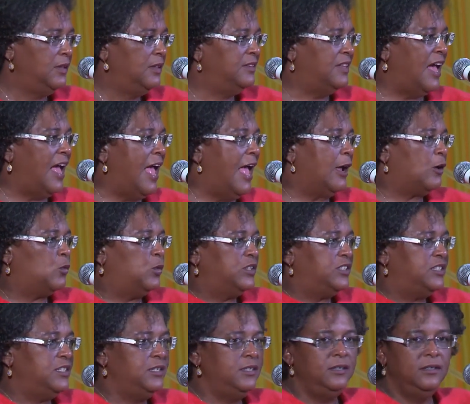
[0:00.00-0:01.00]
that
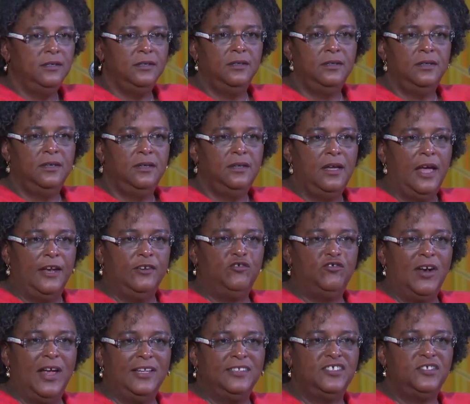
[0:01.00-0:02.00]
equity and
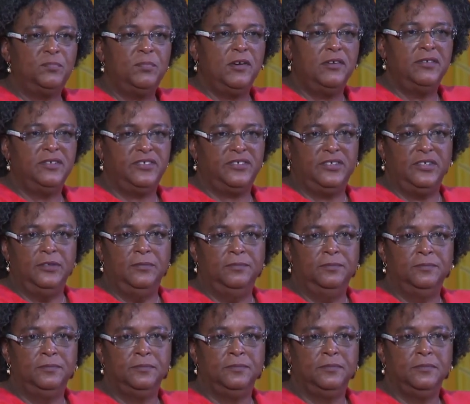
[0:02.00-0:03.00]
transparency
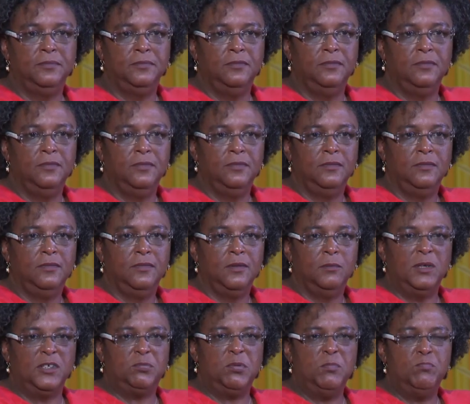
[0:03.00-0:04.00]

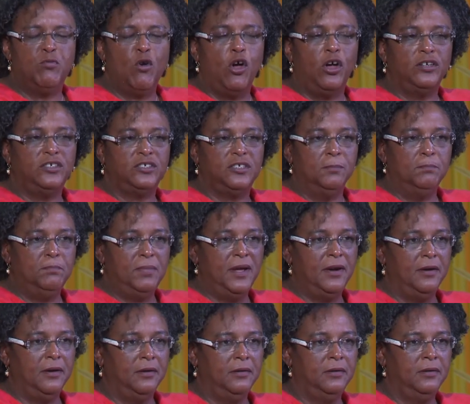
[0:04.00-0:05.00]
must be brought to
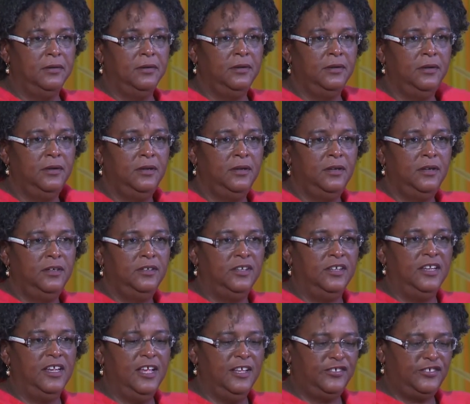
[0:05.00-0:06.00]
bear to
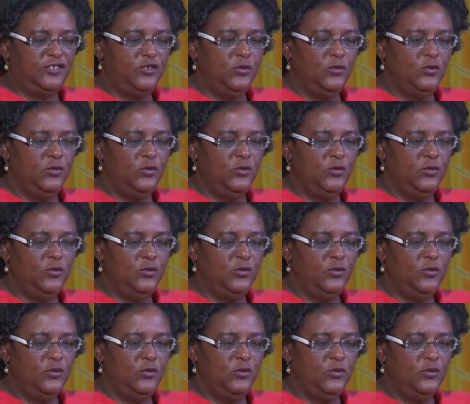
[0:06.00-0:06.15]
the issue